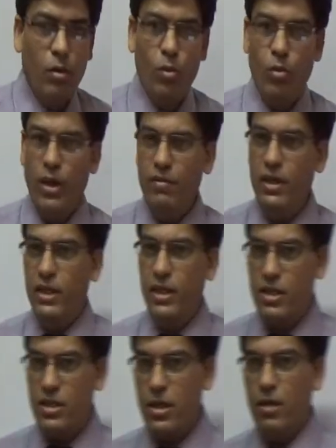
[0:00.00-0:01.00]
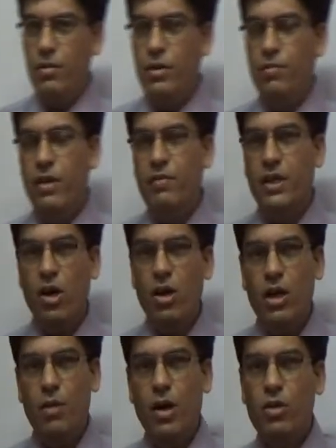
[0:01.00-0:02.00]
when we
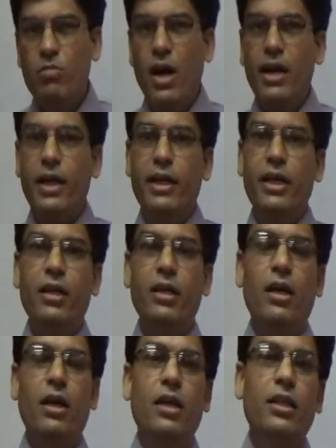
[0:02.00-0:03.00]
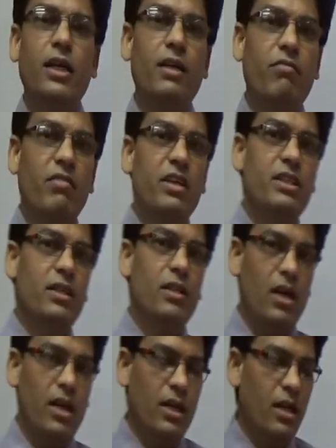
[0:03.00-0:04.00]
talk about marketing, another definition,
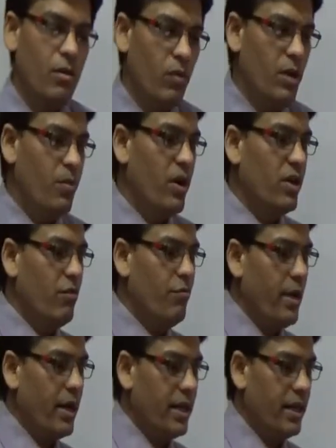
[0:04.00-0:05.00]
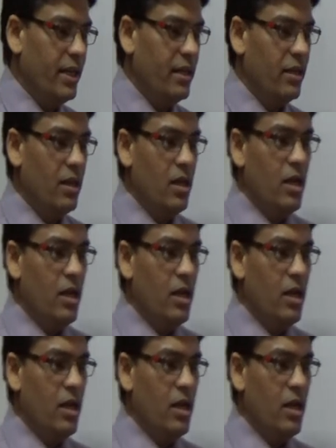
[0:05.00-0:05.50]
another viewpoint of marketing